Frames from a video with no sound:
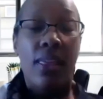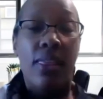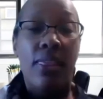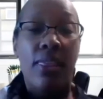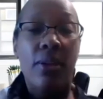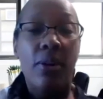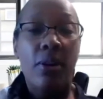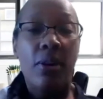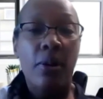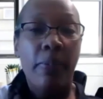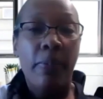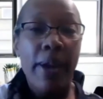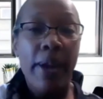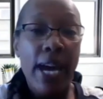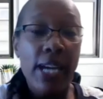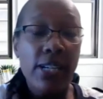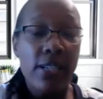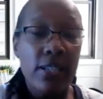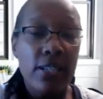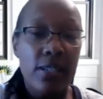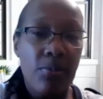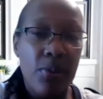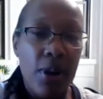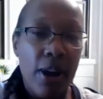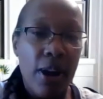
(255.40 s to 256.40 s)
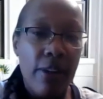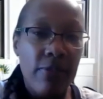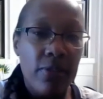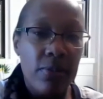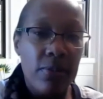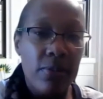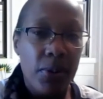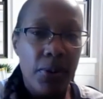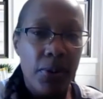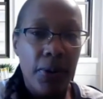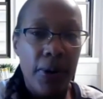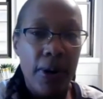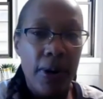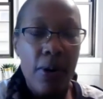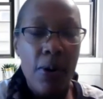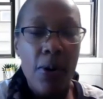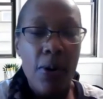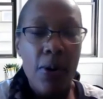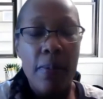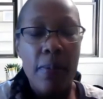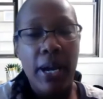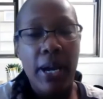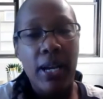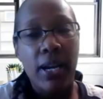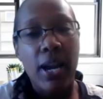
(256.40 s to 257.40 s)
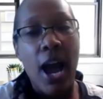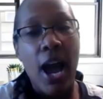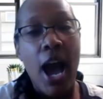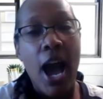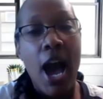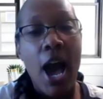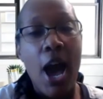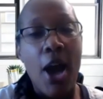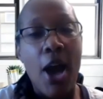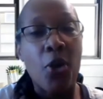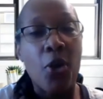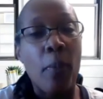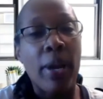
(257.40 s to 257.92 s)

The Passions to Profit program. Oh my God.